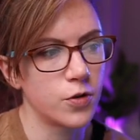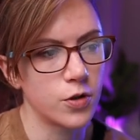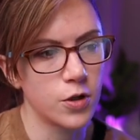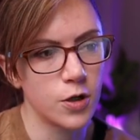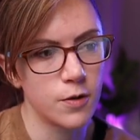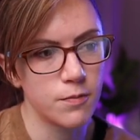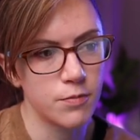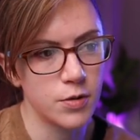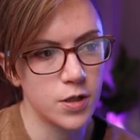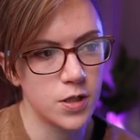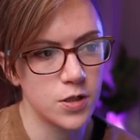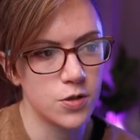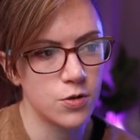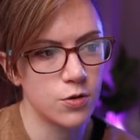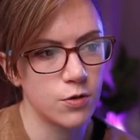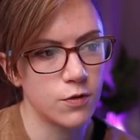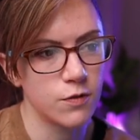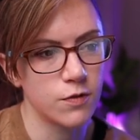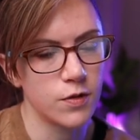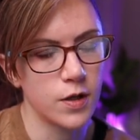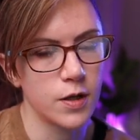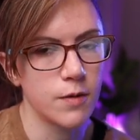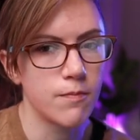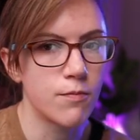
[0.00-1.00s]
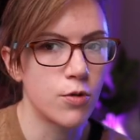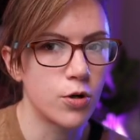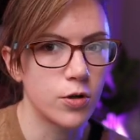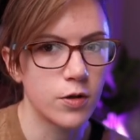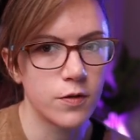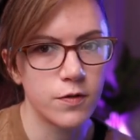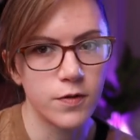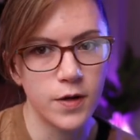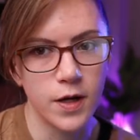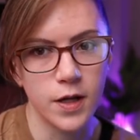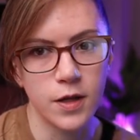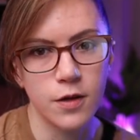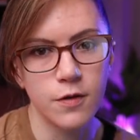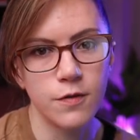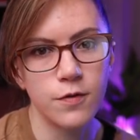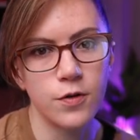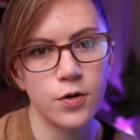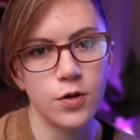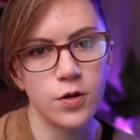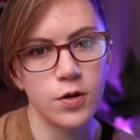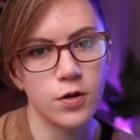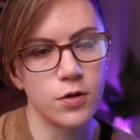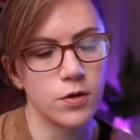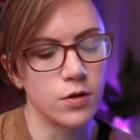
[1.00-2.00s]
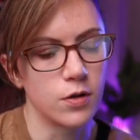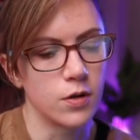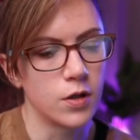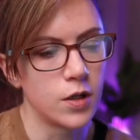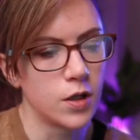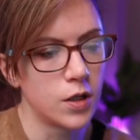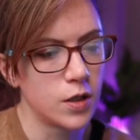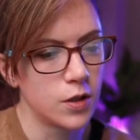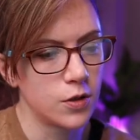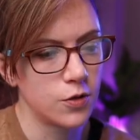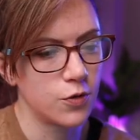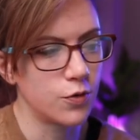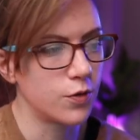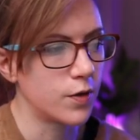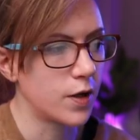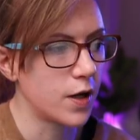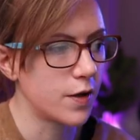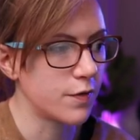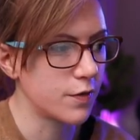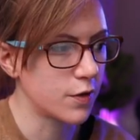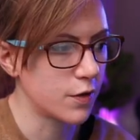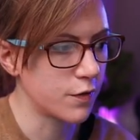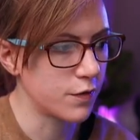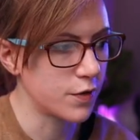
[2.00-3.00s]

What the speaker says: companies who have like modified the font or don't have an